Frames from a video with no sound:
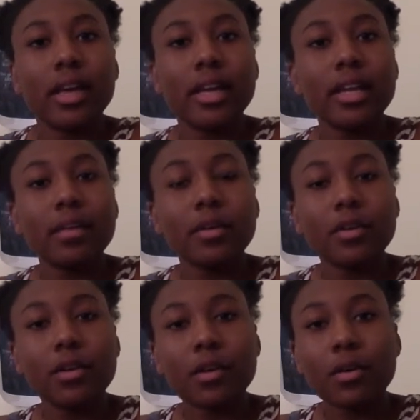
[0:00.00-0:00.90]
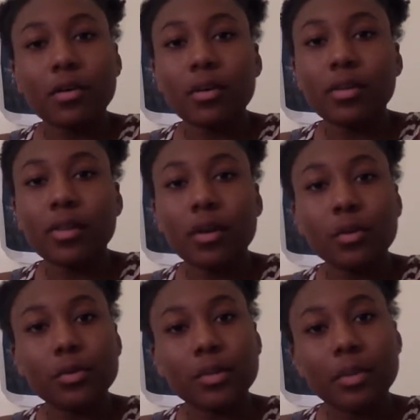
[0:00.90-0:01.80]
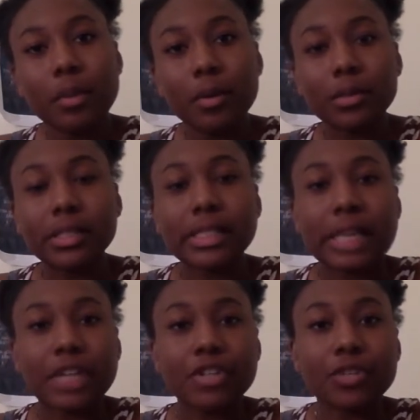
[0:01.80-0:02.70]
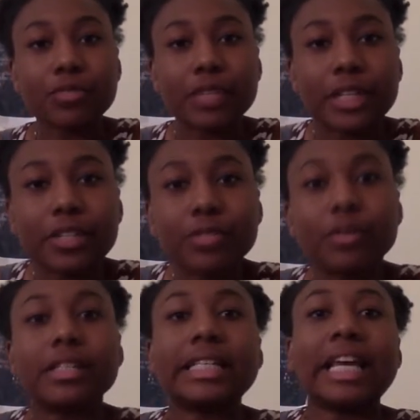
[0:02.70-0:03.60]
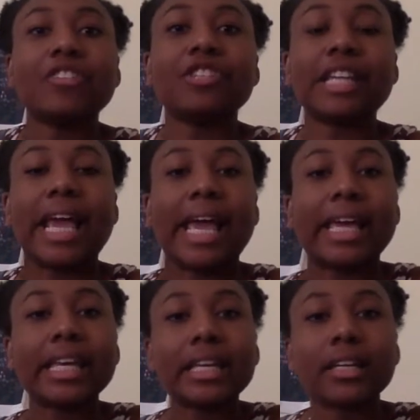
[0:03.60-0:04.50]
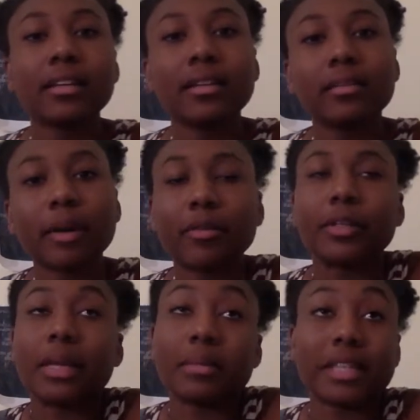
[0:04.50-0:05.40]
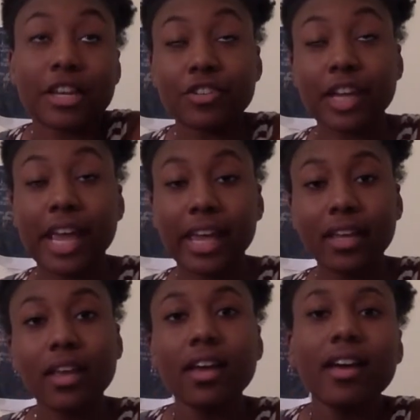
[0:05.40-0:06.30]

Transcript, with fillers: And I'm your girl, the host with the most, Deja Rich or Deja Nay. My real name is Deja Nay.